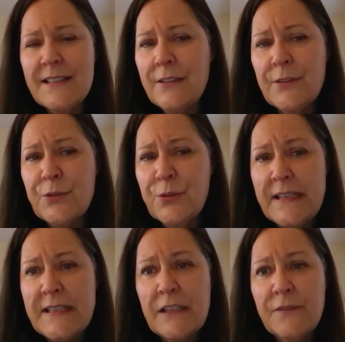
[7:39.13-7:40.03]
And I don't know,
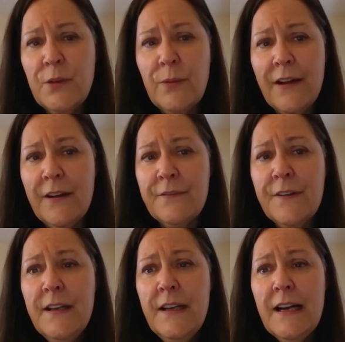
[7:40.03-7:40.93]
Tracy, if you have
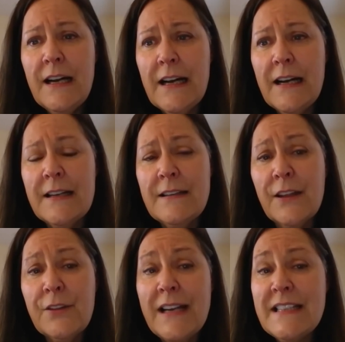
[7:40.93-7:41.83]

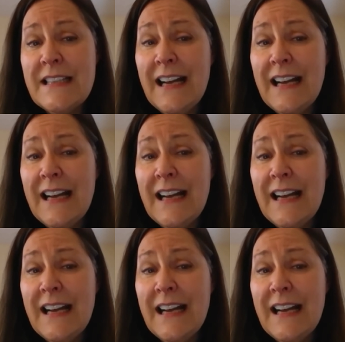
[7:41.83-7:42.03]
another idea.